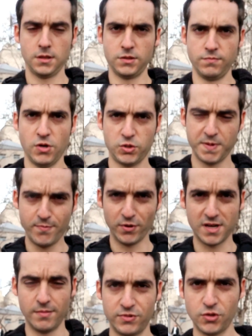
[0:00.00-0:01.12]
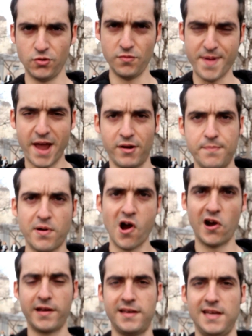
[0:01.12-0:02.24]
So most people come to Battery
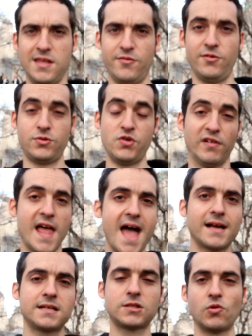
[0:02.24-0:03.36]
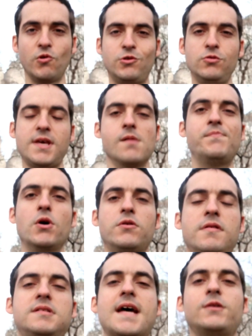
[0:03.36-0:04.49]
Park either to relax or to take a boat to
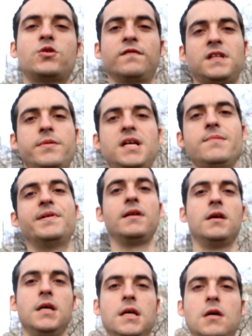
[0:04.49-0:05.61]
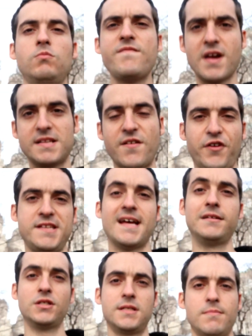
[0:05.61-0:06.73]
the Statue of Liberty, but we've got different
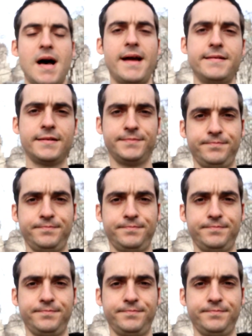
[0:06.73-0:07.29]
intentions in mind.